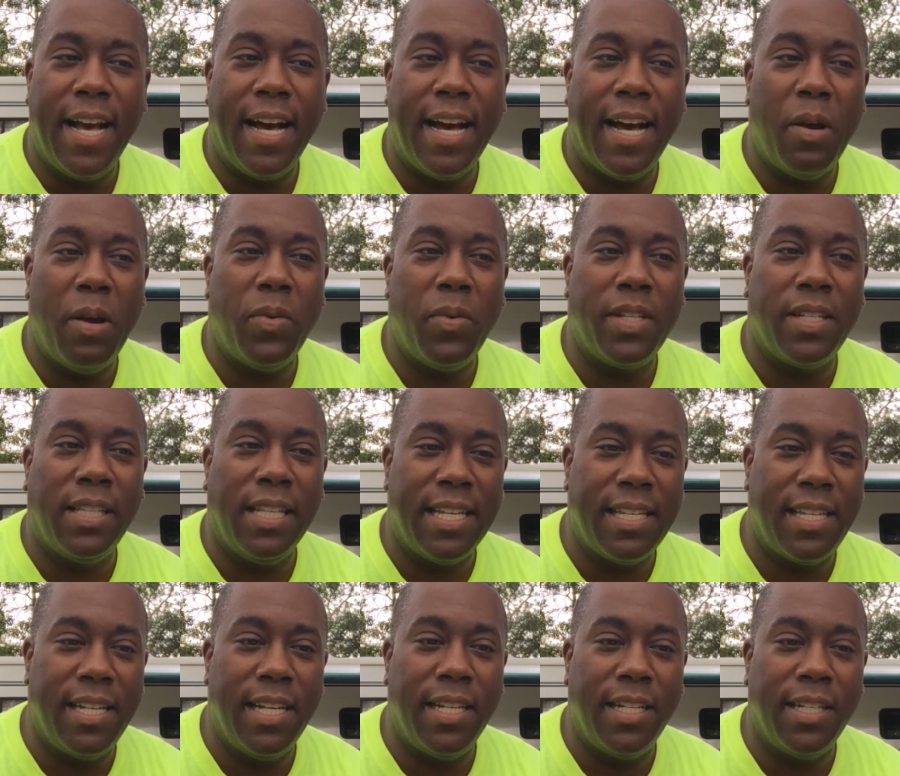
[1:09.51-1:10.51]
I was
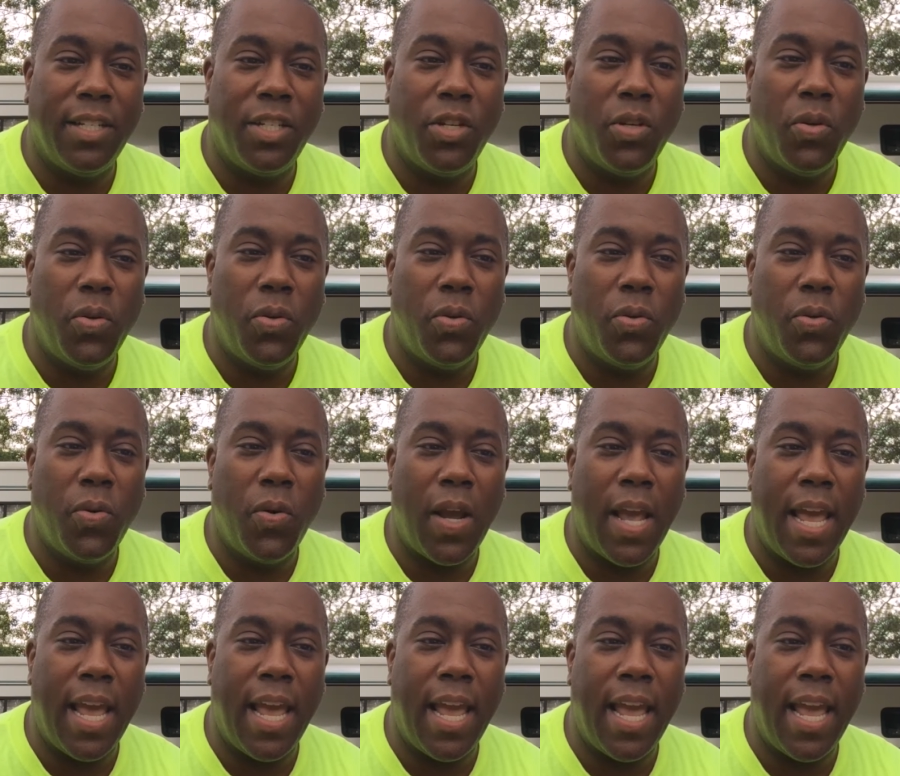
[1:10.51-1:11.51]
listening to
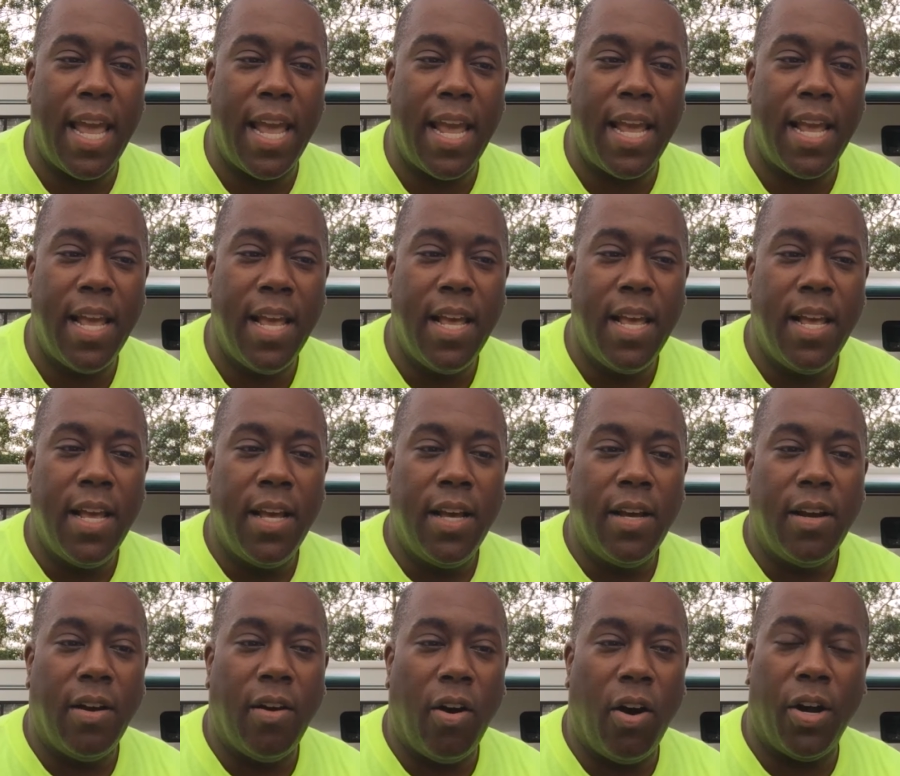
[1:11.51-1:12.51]
a
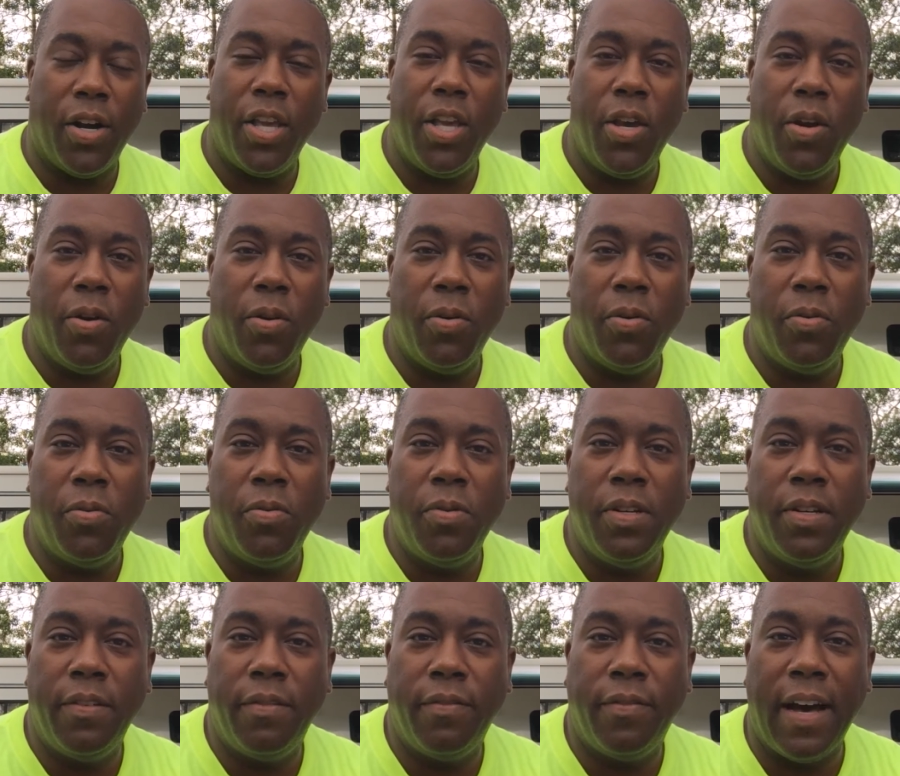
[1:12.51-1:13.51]
audio
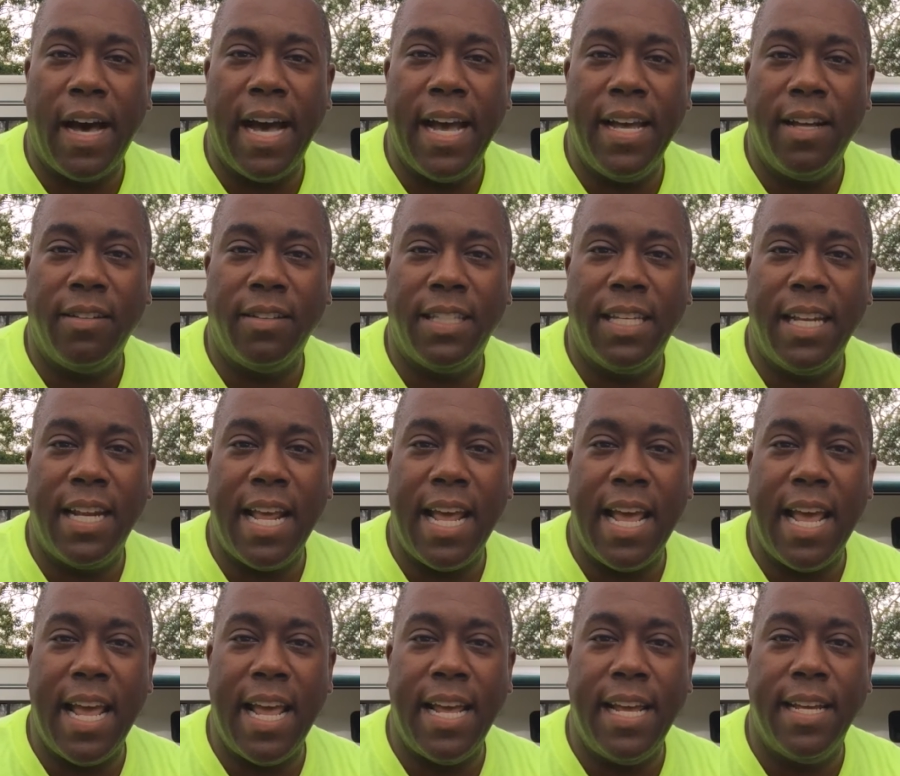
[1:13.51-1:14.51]
file
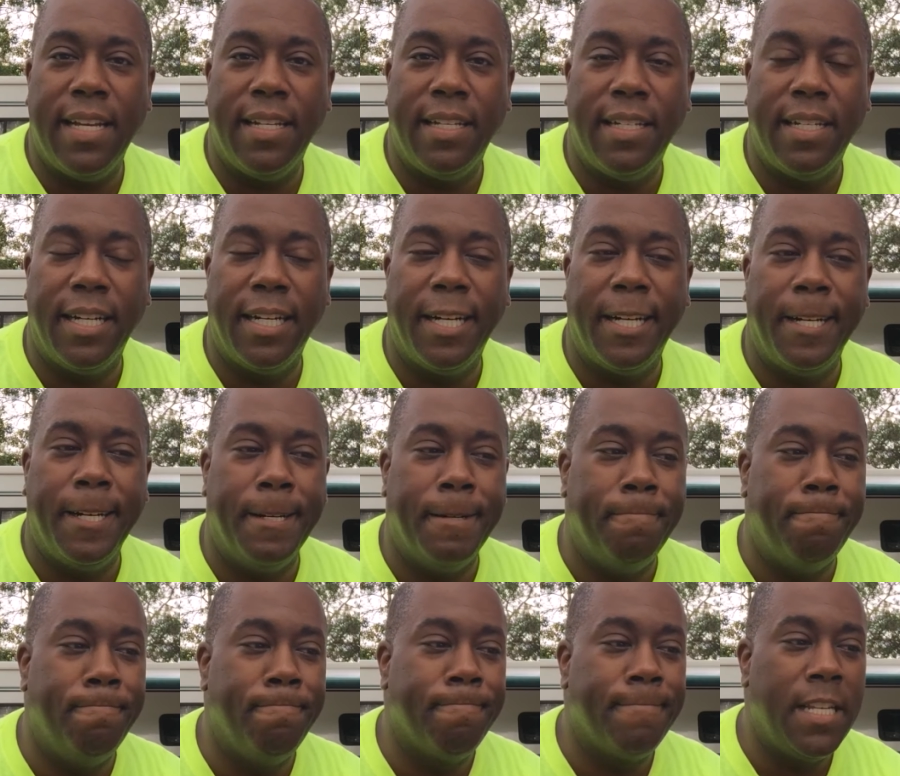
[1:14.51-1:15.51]
today,
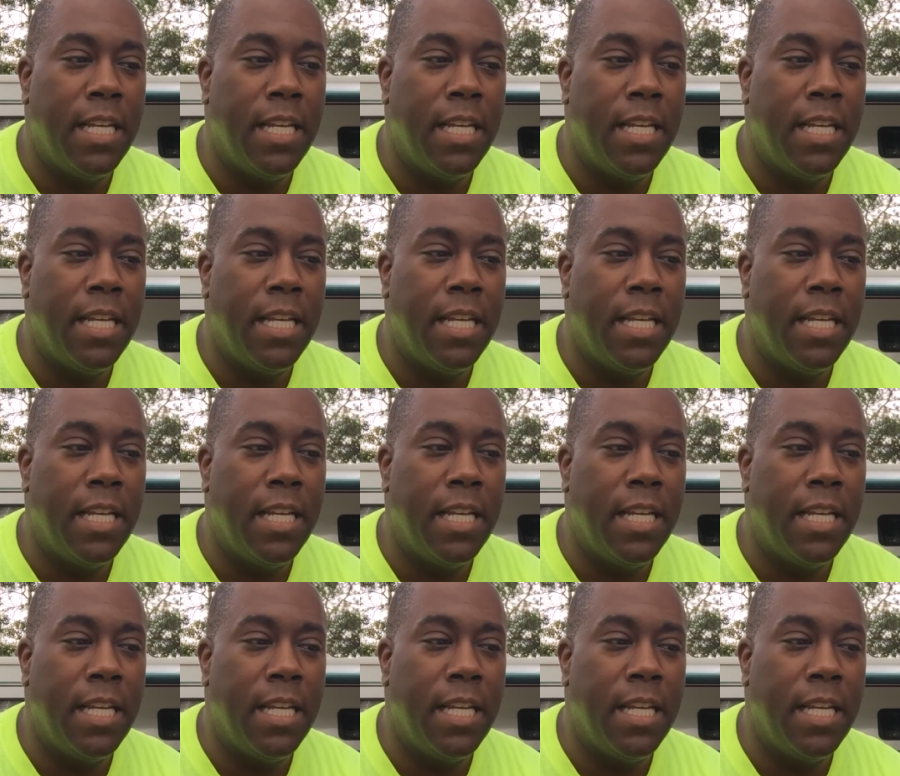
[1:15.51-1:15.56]
and